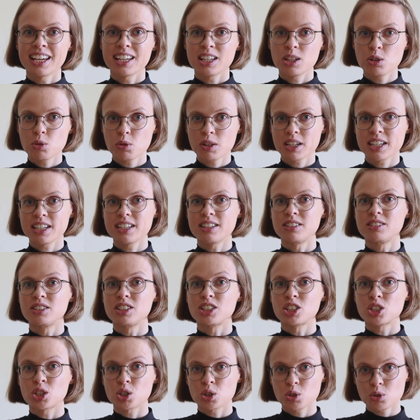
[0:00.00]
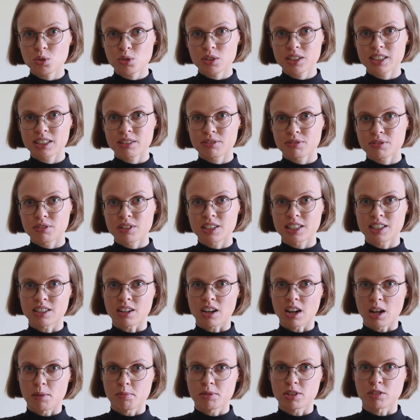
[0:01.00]
You hear 2 different
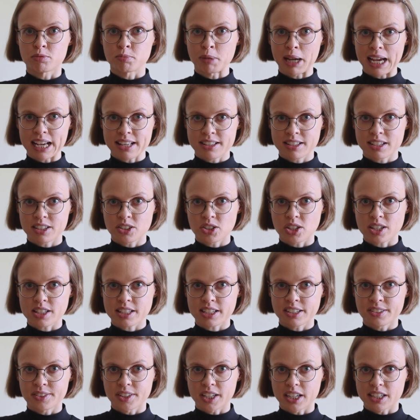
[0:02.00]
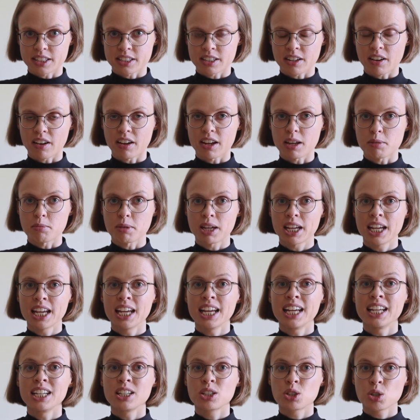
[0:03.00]
types of passages in that time.
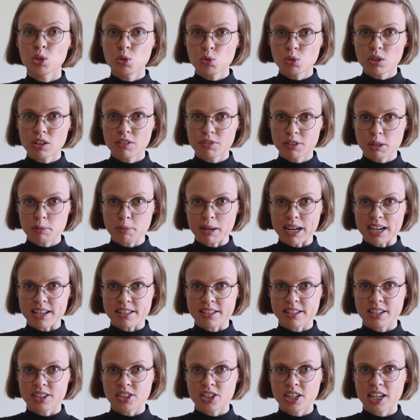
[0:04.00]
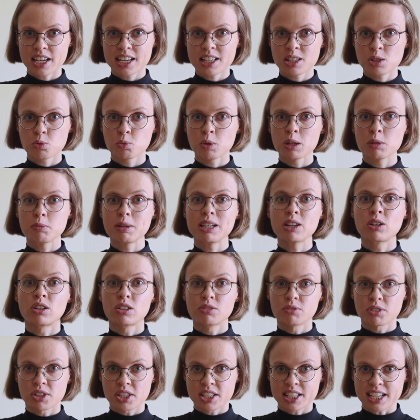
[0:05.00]
2 of the passages will be
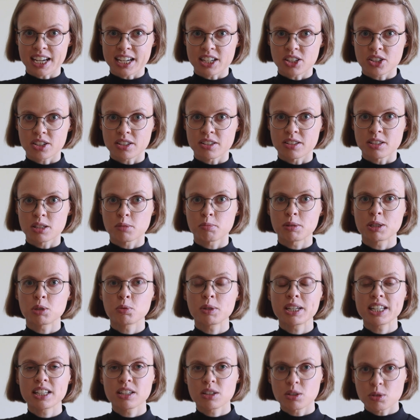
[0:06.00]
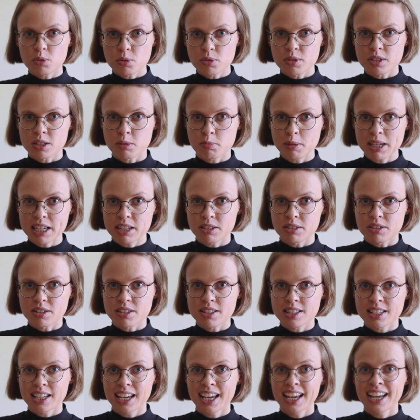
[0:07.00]
conversations between 2
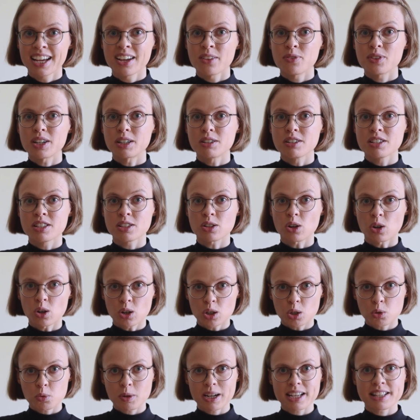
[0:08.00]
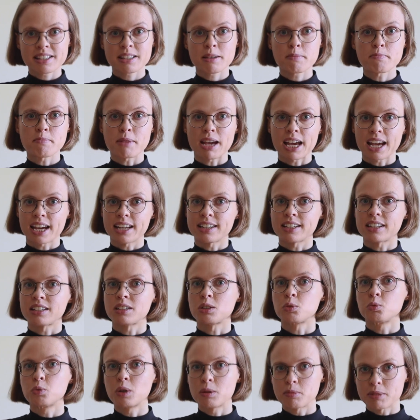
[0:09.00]
speakers. There is always a man and
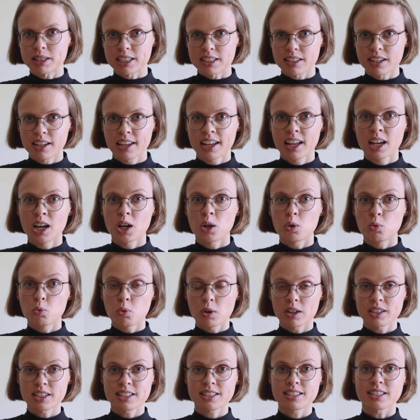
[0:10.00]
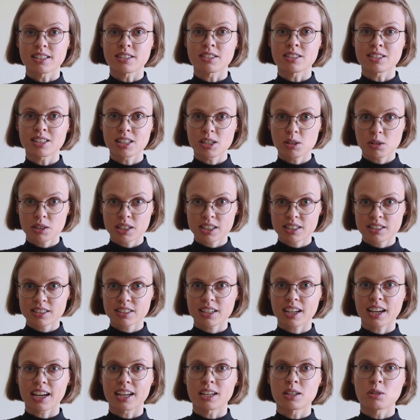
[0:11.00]
a woman. One is a student
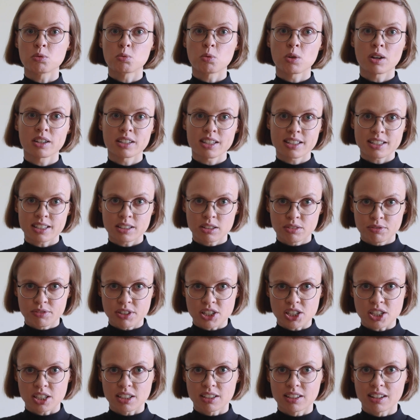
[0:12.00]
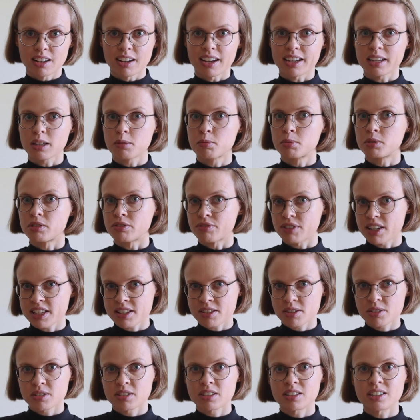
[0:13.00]
and one is an official, like a
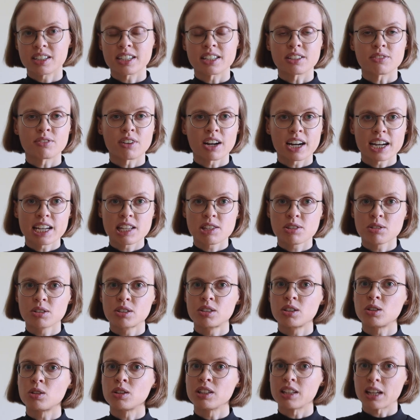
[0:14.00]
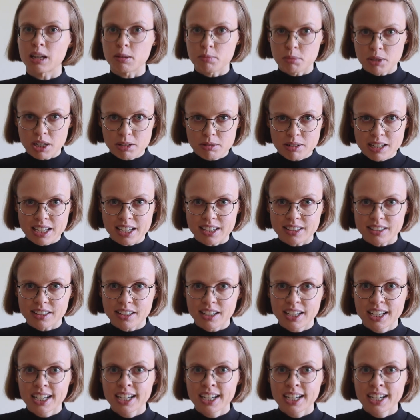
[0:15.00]
professor, advisor, or librarian.